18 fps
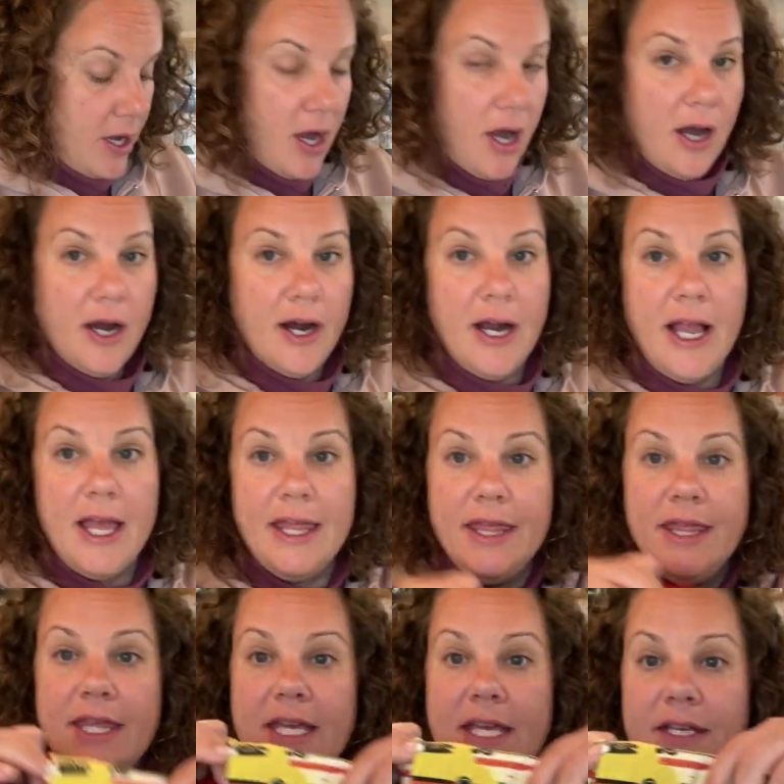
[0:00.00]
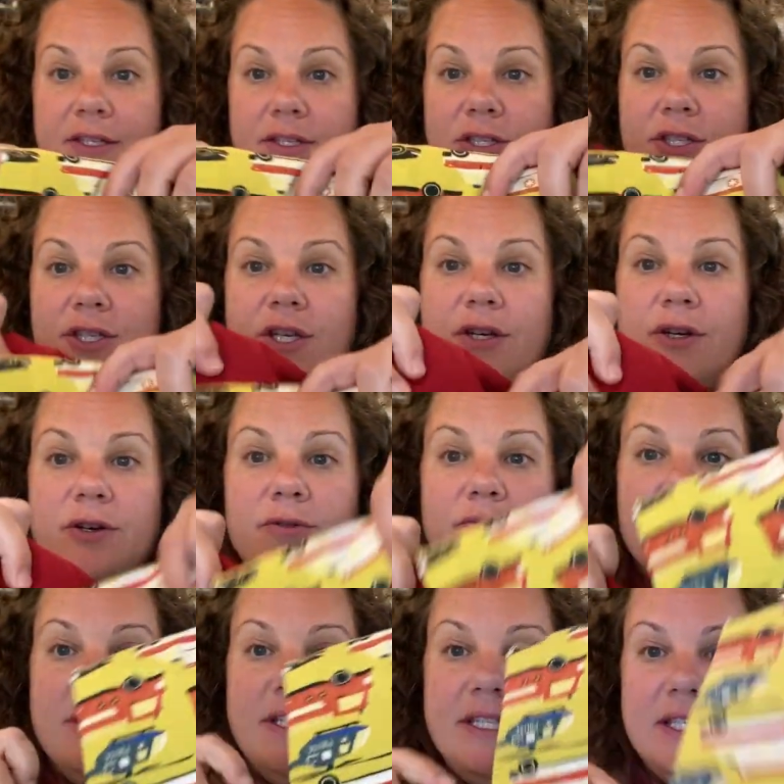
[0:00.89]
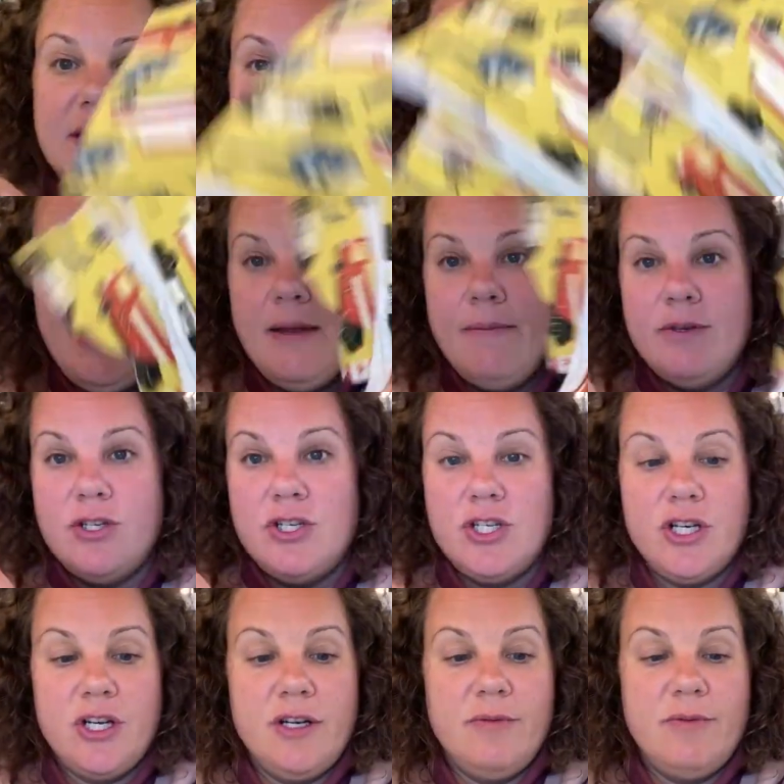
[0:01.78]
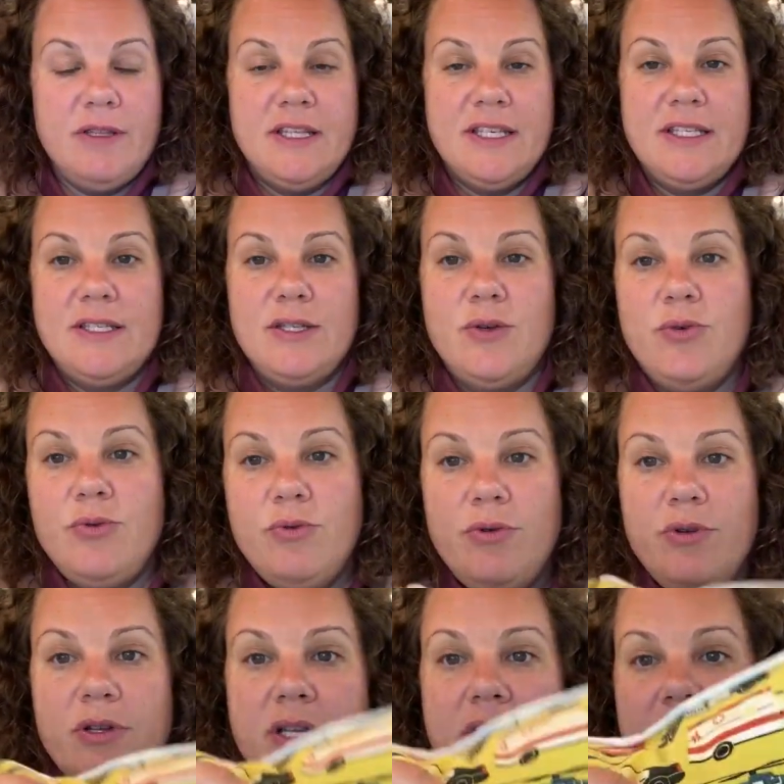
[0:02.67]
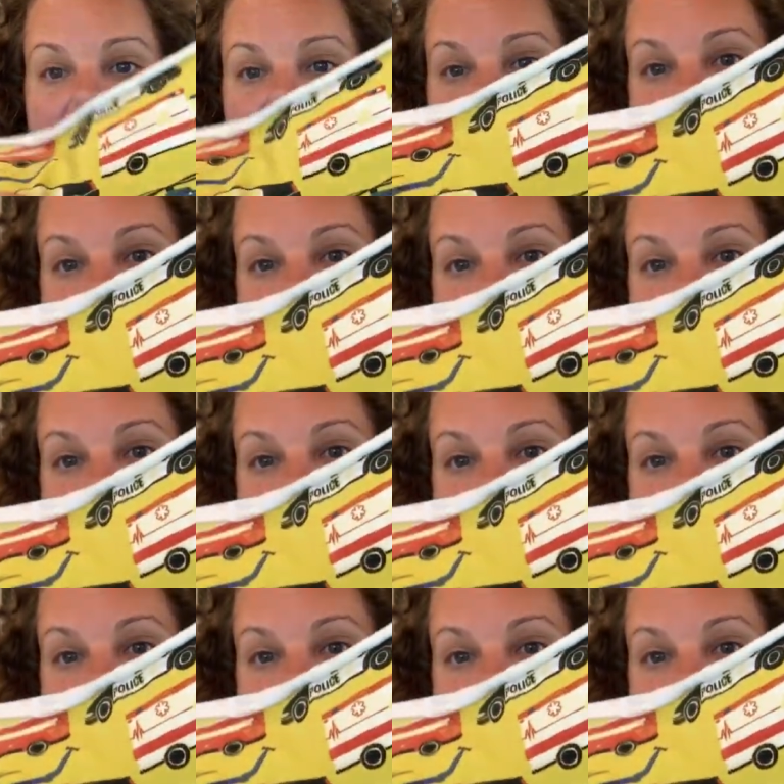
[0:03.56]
are these two. Recently made him a shirt with this cool,